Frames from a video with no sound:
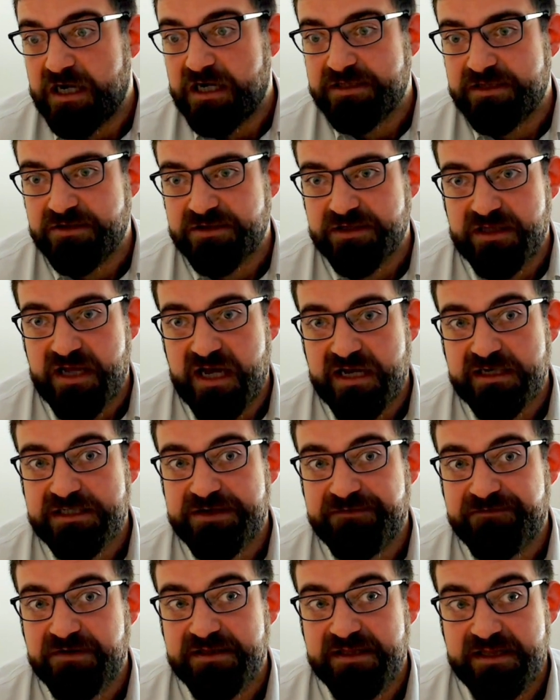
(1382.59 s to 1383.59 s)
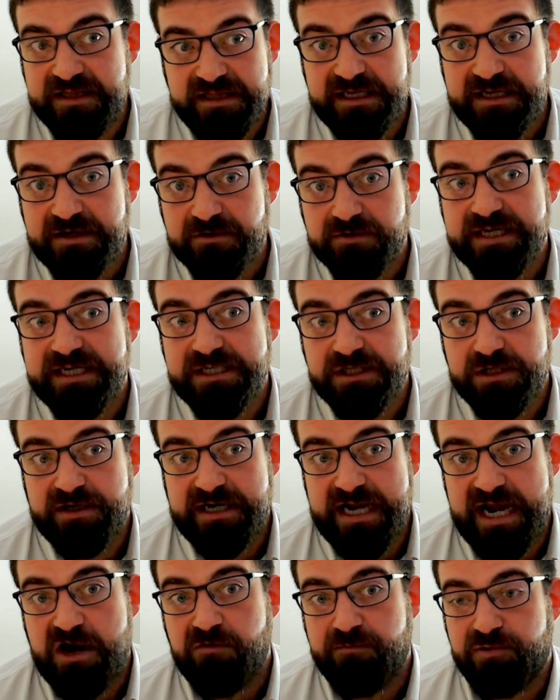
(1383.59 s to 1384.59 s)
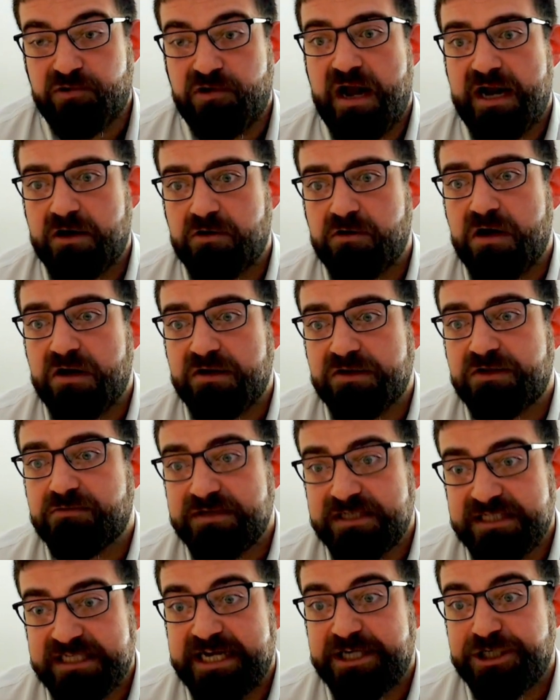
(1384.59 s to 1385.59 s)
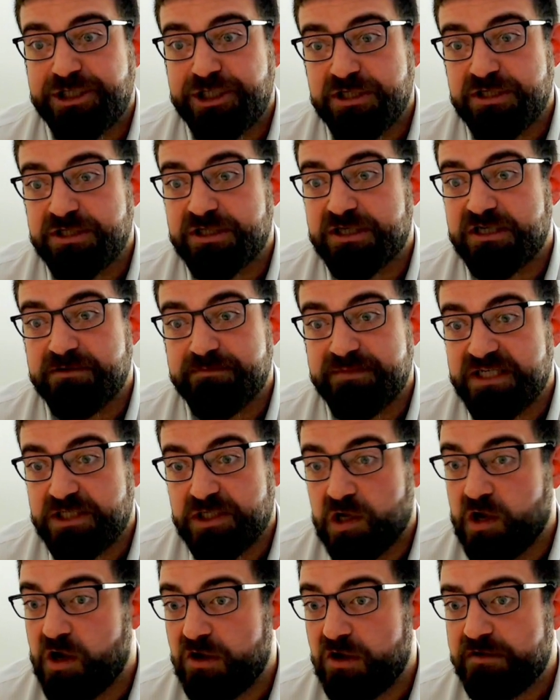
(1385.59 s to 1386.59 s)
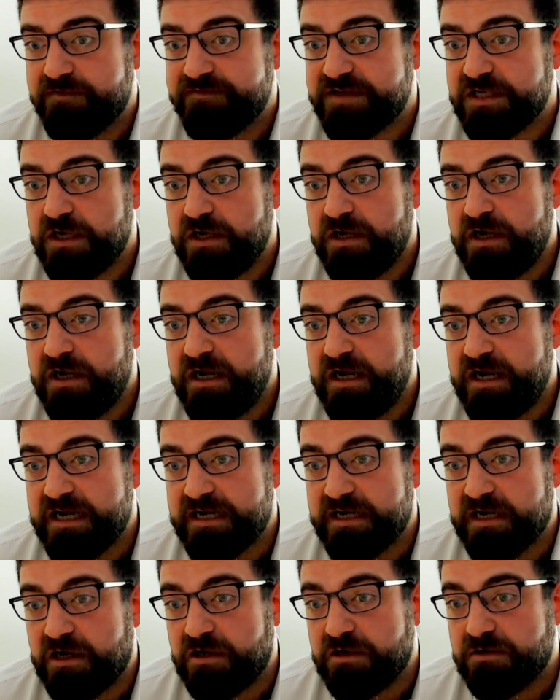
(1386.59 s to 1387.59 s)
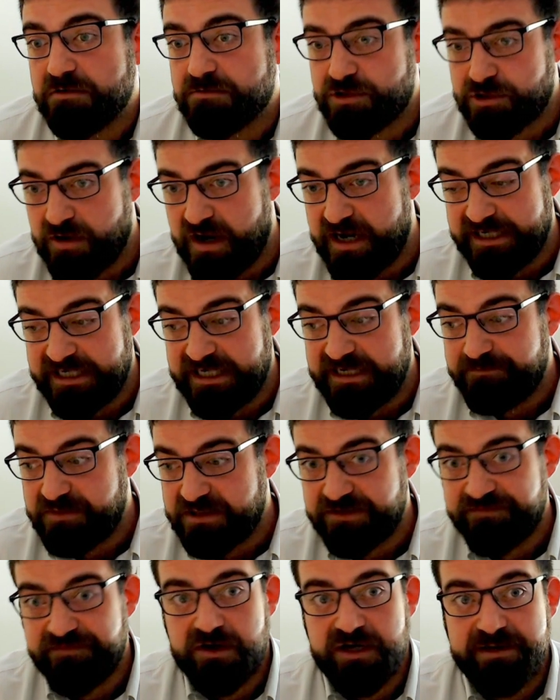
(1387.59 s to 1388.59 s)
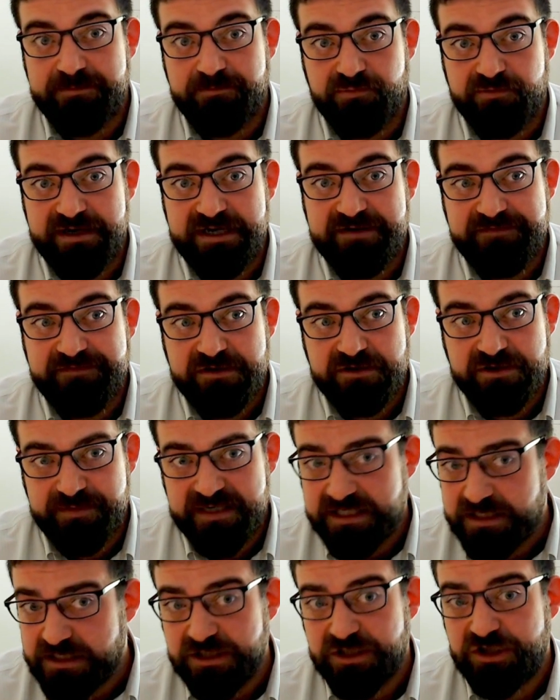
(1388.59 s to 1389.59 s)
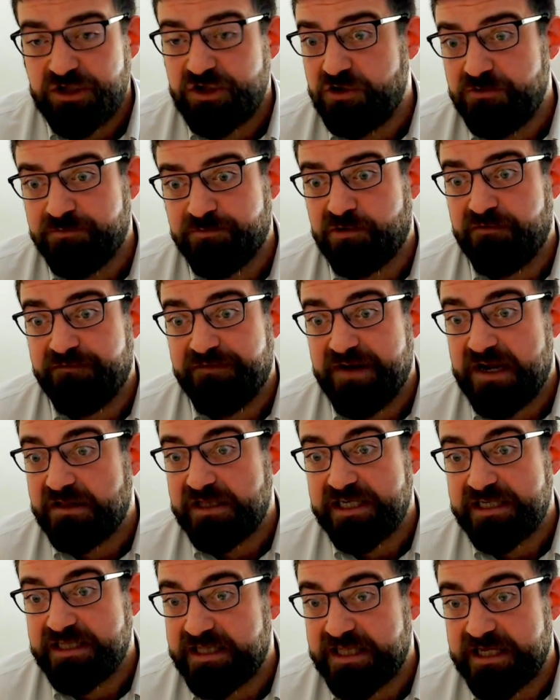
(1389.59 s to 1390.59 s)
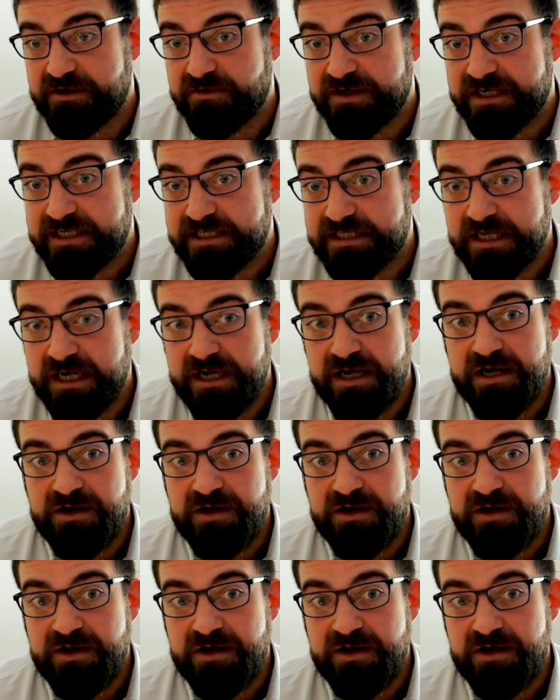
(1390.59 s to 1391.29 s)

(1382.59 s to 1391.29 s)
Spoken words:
There's a lot of different theories on how prior authorization is going to be solved. And I'll try and keep this very brief. There's basically two prevailing theories.